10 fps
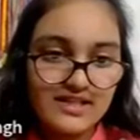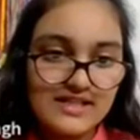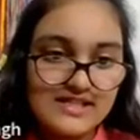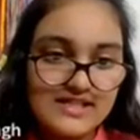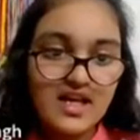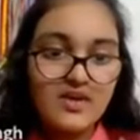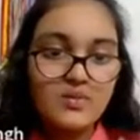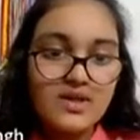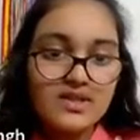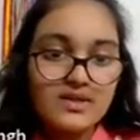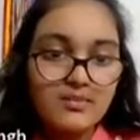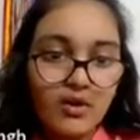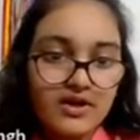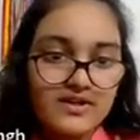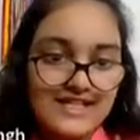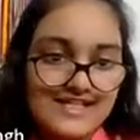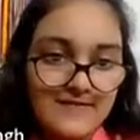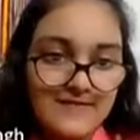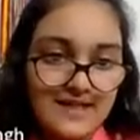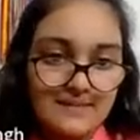this with borders as
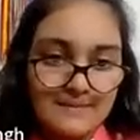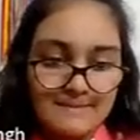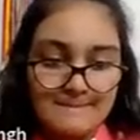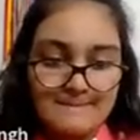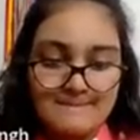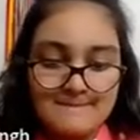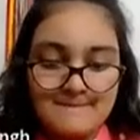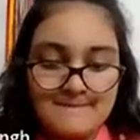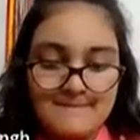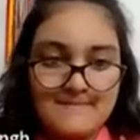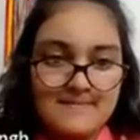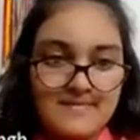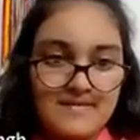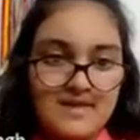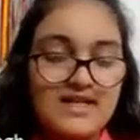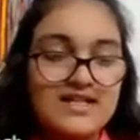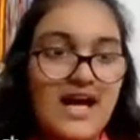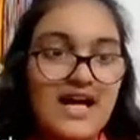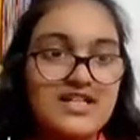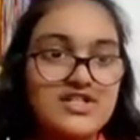well.
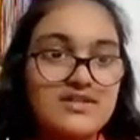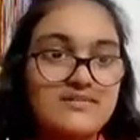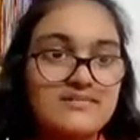Dashed.